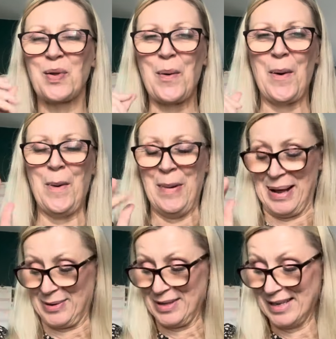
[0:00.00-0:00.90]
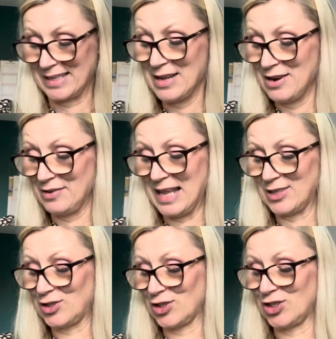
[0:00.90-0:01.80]
Oh my goodness.
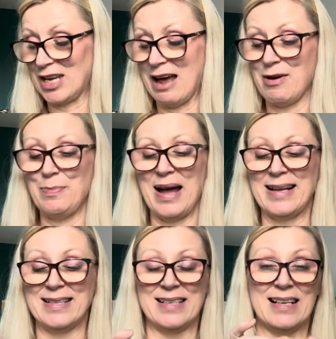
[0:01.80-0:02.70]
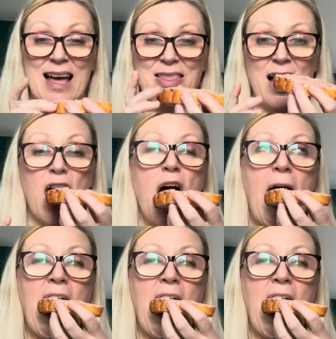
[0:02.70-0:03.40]
Let's just share a bite together.